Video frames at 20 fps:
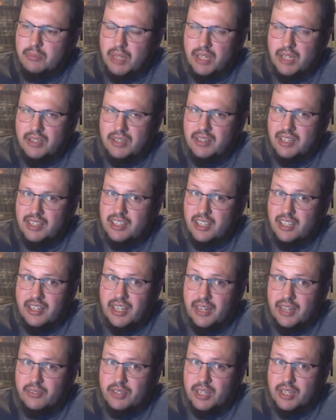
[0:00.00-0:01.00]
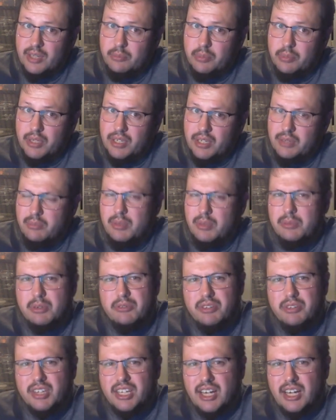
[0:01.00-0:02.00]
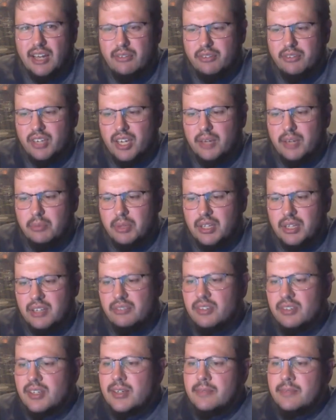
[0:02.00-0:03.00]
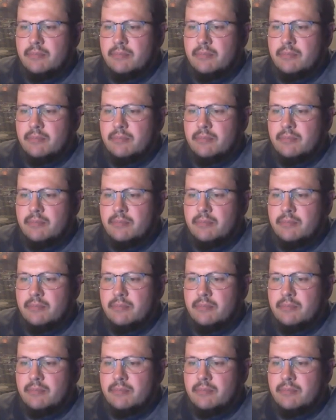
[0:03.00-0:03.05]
Not long after that pick. Maybe Philadelphia, I believe.